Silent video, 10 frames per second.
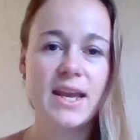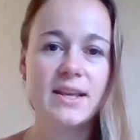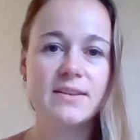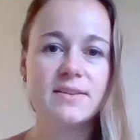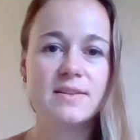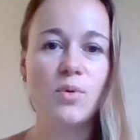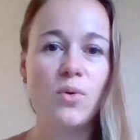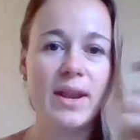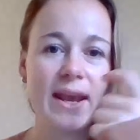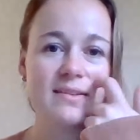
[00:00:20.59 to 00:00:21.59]
in
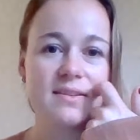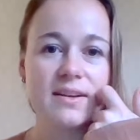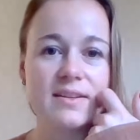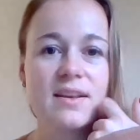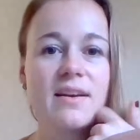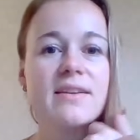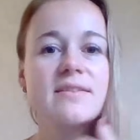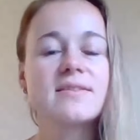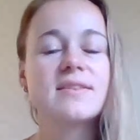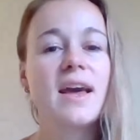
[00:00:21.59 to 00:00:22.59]
sport and exercise
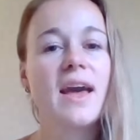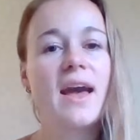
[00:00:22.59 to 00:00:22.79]
science,